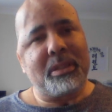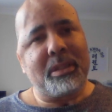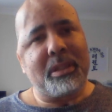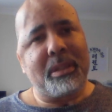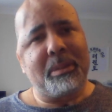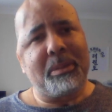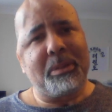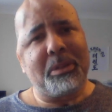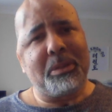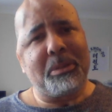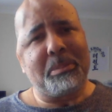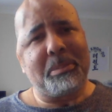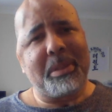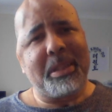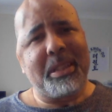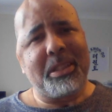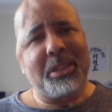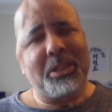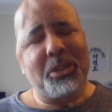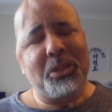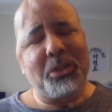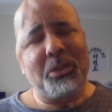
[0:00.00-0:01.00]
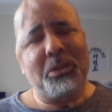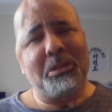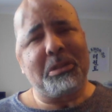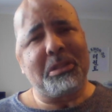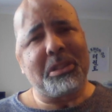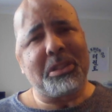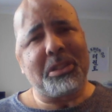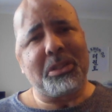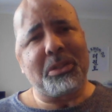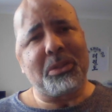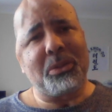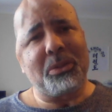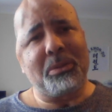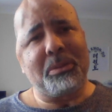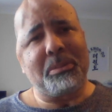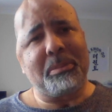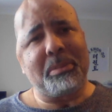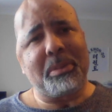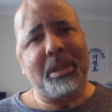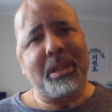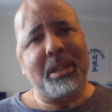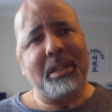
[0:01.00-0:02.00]
So I'm not being too critical,
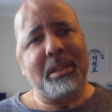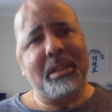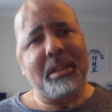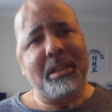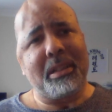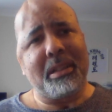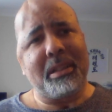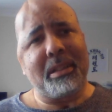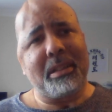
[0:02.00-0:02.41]
but